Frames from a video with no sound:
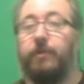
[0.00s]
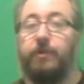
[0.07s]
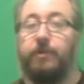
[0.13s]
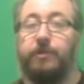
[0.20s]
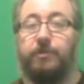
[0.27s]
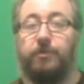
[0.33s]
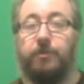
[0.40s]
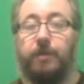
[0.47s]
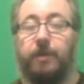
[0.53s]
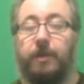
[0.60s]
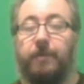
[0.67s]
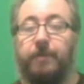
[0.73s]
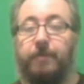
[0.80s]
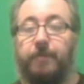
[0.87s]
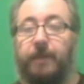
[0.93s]
The only
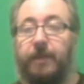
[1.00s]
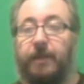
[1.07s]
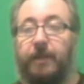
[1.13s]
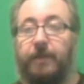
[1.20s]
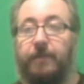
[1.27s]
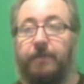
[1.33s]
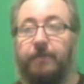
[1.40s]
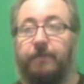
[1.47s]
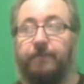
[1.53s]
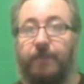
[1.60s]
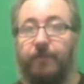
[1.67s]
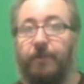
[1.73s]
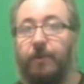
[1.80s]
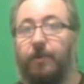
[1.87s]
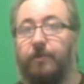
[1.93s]
shortcoming being
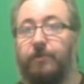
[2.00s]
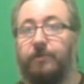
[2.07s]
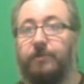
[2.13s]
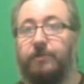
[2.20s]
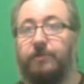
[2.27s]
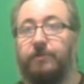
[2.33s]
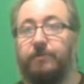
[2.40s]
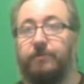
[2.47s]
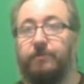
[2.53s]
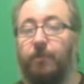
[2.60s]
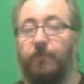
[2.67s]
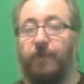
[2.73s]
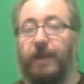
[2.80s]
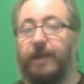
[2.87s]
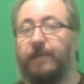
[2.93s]
Kevin Hart's
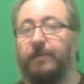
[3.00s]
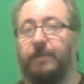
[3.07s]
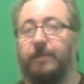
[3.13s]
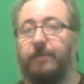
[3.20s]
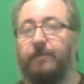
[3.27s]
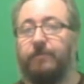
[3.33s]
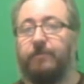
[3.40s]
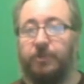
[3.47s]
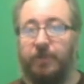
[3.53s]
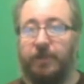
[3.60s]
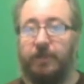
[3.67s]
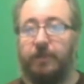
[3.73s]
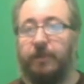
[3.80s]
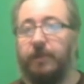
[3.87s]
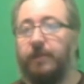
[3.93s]
overacting
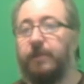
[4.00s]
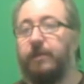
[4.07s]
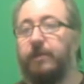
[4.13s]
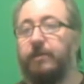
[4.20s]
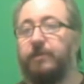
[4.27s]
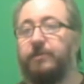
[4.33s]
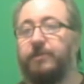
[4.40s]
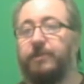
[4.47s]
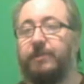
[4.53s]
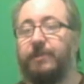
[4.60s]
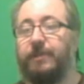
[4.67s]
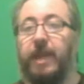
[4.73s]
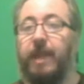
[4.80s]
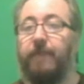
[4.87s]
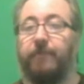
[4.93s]
shtick that he does
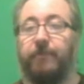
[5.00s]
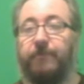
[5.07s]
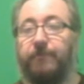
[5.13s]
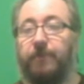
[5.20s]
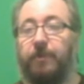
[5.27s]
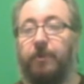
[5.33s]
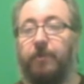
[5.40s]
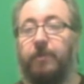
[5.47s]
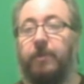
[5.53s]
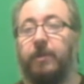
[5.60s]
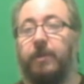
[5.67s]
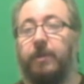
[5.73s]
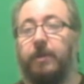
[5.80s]
in every film.